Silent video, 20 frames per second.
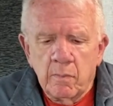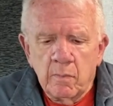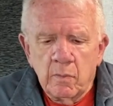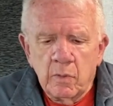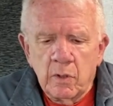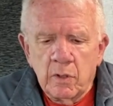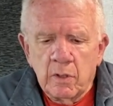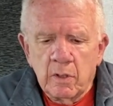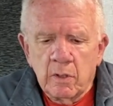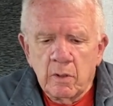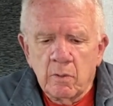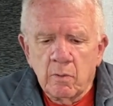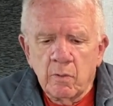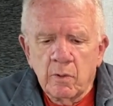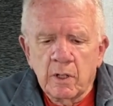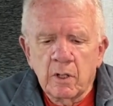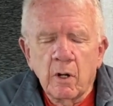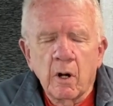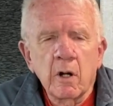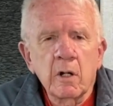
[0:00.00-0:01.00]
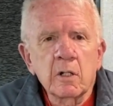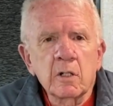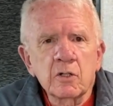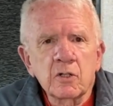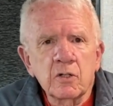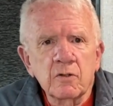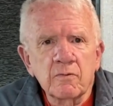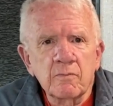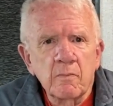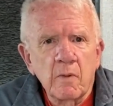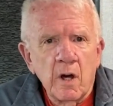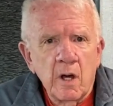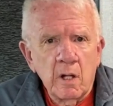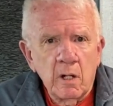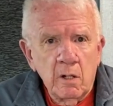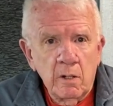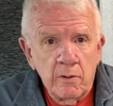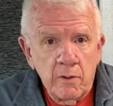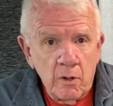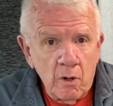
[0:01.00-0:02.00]
They're regardless of
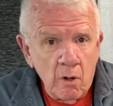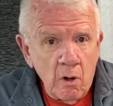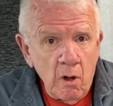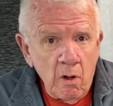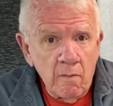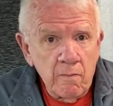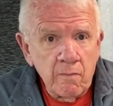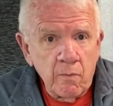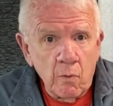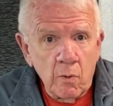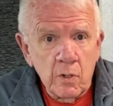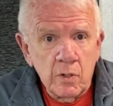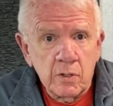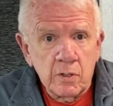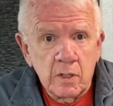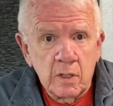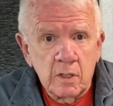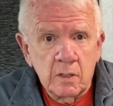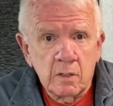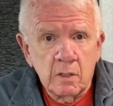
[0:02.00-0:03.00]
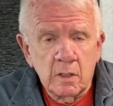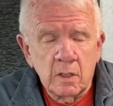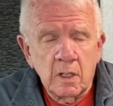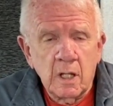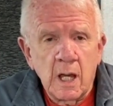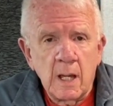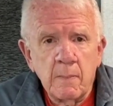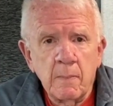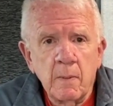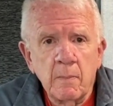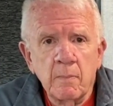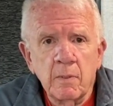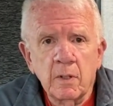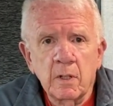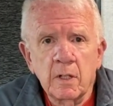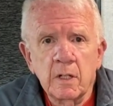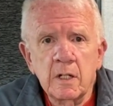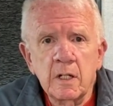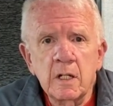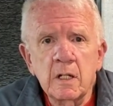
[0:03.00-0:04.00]
model, they're all 4-season
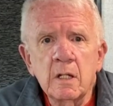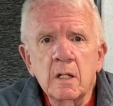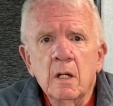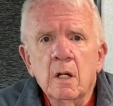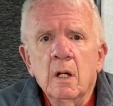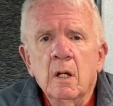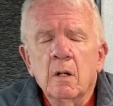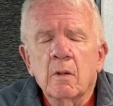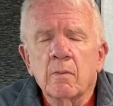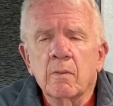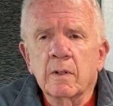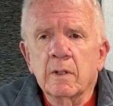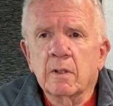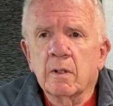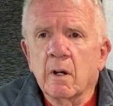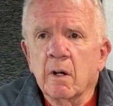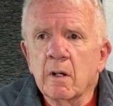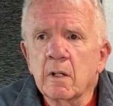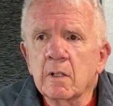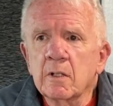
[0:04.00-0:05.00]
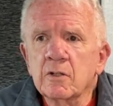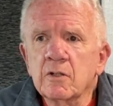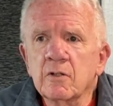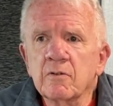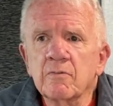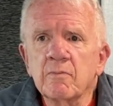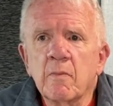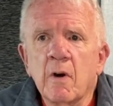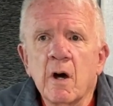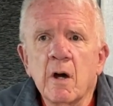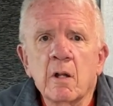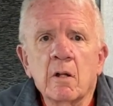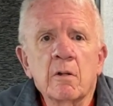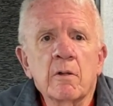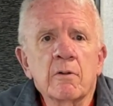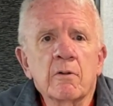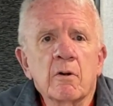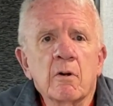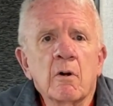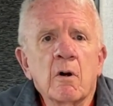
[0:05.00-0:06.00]
capability. Regardless of model,
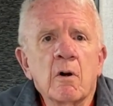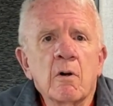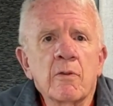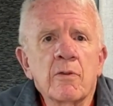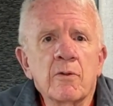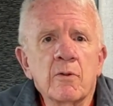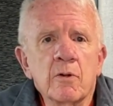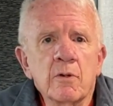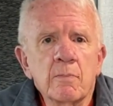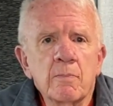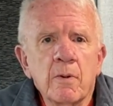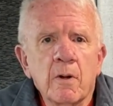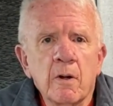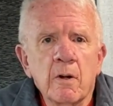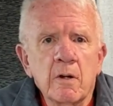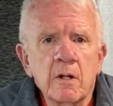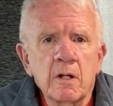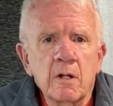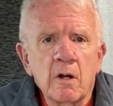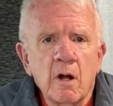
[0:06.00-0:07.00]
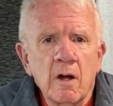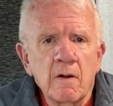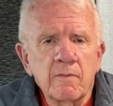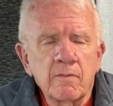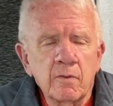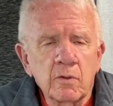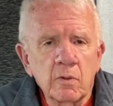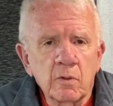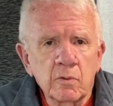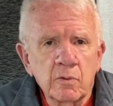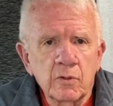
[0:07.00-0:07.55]
they're all third-party off-road